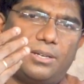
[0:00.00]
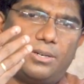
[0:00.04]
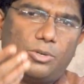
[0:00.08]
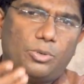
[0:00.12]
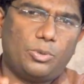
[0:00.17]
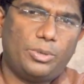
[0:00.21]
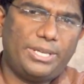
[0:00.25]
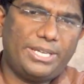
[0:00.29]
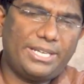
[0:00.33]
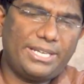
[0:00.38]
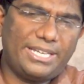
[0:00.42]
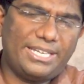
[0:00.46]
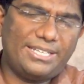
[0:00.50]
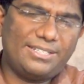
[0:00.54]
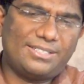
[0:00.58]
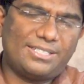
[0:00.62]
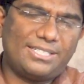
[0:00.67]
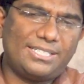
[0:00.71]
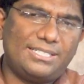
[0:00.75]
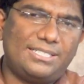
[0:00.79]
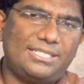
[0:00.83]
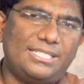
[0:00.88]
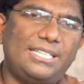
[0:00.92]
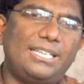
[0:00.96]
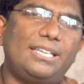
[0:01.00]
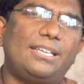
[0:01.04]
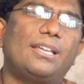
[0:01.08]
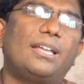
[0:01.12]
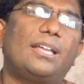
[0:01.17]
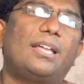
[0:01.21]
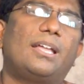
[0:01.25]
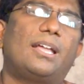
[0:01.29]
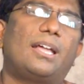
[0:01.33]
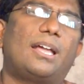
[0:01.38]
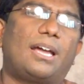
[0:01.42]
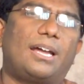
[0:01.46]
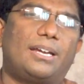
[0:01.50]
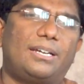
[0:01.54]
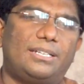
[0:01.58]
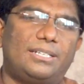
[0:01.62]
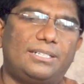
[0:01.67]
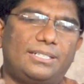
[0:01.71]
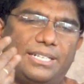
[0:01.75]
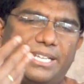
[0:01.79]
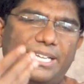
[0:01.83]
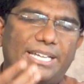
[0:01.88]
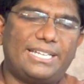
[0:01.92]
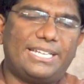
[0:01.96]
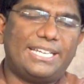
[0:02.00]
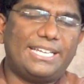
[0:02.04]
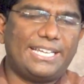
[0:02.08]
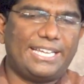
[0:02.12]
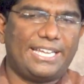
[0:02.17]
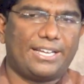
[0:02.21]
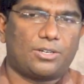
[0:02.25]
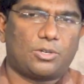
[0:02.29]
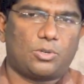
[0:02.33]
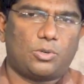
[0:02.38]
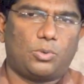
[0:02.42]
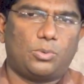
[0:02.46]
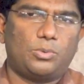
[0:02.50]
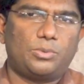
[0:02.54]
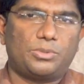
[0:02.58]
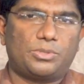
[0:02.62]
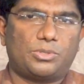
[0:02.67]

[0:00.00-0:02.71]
doing ECG, and taking echo.